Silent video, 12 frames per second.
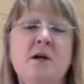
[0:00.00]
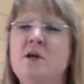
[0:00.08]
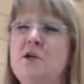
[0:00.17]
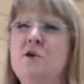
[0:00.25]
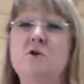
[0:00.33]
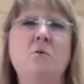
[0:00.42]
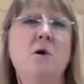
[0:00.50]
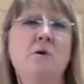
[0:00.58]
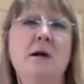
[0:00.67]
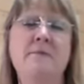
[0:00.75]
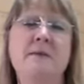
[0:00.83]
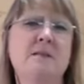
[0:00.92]
You woke
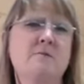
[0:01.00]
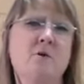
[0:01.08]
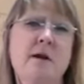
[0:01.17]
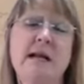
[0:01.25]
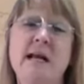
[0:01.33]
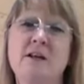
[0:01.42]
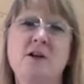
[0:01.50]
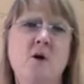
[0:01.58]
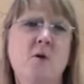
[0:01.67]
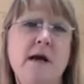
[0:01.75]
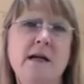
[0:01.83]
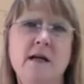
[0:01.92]
up this morning, had
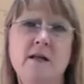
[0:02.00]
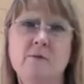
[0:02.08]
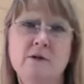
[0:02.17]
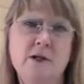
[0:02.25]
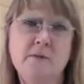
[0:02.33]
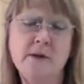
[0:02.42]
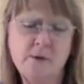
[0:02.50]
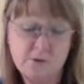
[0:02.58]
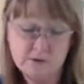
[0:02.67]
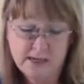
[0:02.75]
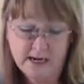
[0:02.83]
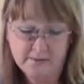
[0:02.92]
no idea there was going to be
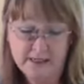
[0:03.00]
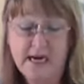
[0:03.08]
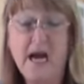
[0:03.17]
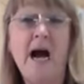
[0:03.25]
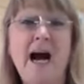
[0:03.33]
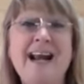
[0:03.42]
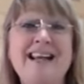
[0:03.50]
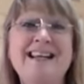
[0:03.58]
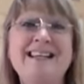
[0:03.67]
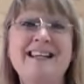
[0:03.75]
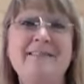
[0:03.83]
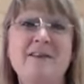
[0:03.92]
QuiltCam today. I
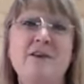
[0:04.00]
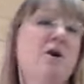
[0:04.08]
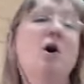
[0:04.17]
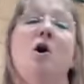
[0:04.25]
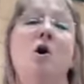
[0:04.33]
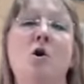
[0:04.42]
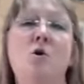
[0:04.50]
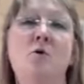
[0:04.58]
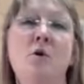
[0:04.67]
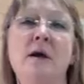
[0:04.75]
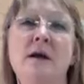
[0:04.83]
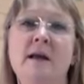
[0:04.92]
didn't even
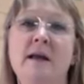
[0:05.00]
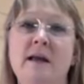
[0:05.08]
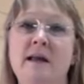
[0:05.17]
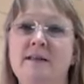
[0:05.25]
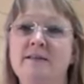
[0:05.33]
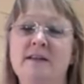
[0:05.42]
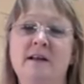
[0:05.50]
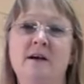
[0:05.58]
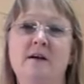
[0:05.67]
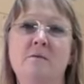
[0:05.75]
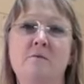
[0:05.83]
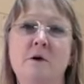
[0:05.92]
know
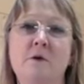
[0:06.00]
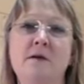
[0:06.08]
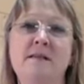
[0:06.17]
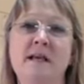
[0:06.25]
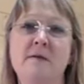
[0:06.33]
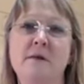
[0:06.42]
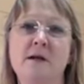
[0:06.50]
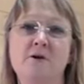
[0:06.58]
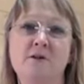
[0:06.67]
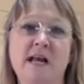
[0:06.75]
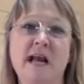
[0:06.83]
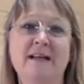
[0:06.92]
until Mona sent me her
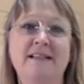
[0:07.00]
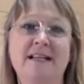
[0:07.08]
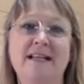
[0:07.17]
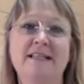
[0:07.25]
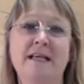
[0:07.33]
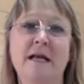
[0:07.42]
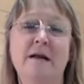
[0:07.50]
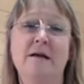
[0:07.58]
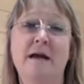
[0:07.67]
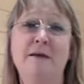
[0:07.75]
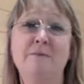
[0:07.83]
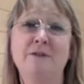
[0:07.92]
text and said,
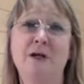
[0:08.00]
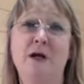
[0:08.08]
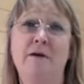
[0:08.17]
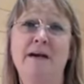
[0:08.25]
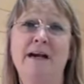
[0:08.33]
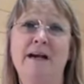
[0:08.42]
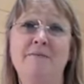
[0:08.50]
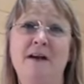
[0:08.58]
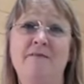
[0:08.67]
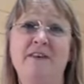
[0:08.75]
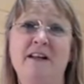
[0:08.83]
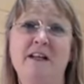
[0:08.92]
I'm sorry, I'm
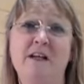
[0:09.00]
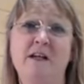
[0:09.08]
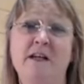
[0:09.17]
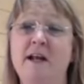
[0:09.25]
not feeling good.